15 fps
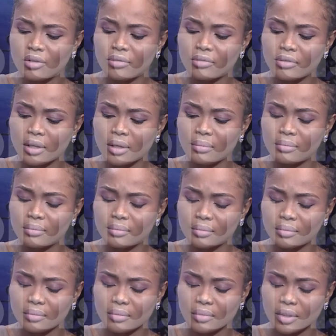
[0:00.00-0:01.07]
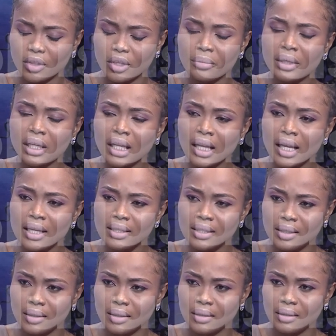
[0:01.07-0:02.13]
of um,
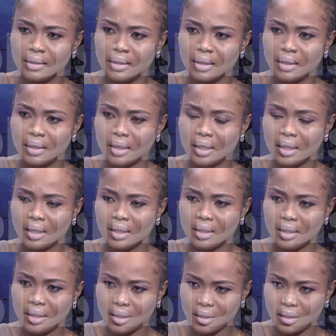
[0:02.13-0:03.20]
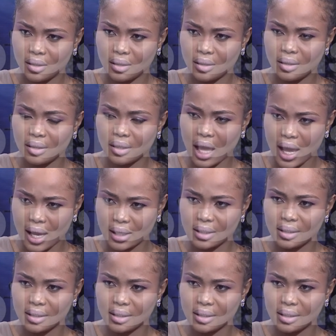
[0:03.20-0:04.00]
criminalizing the act.